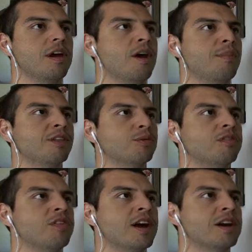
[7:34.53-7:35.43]
my three
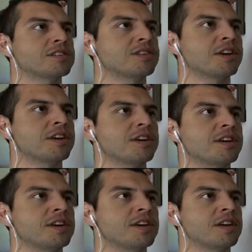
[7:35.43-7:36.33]
files. So
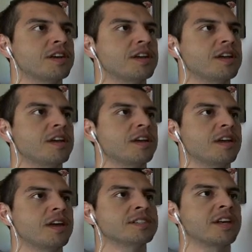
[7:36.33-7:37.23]
here,
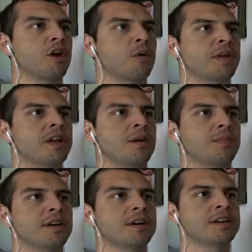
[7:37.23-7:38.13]
as I open up,
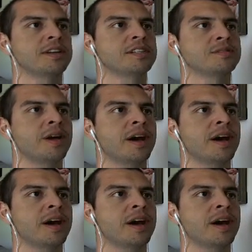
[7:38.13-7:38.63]
here is